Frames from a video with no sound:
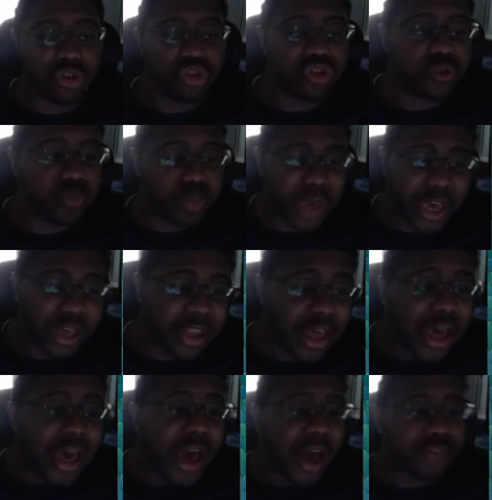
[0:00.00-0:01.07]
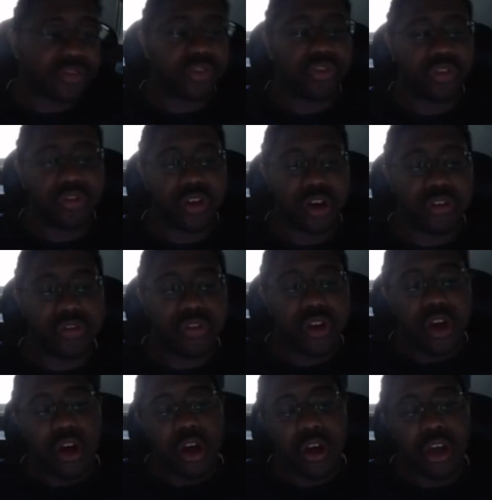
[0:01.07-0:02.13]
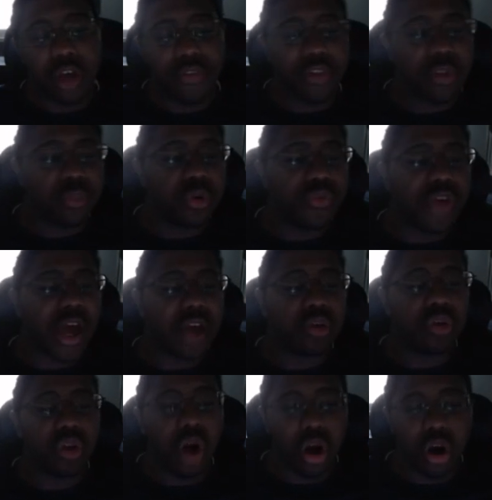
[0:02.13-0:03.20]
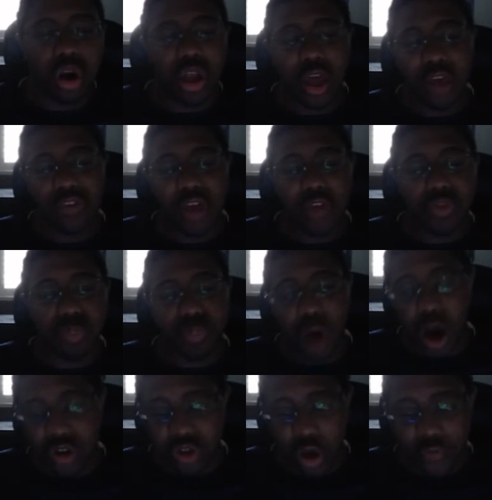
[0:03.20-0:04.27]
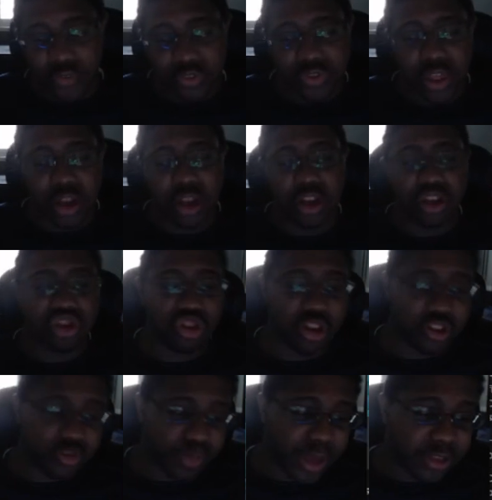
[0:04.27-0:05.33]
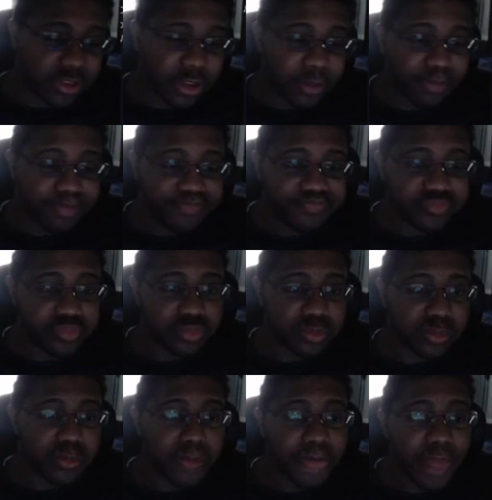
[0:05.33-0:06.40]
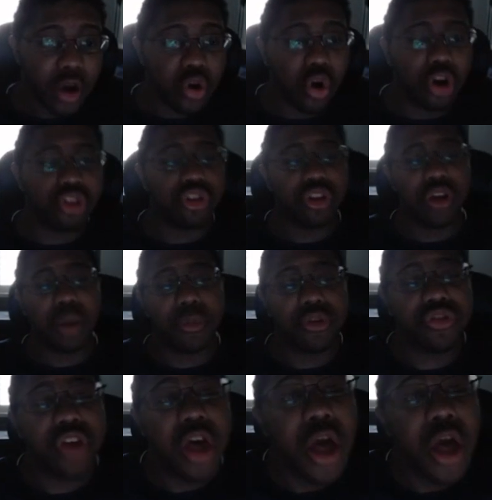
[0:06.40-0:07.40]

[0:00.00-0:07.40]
to spin as a success given the movie had longer legs at the box office than initially expected. According to the numbers,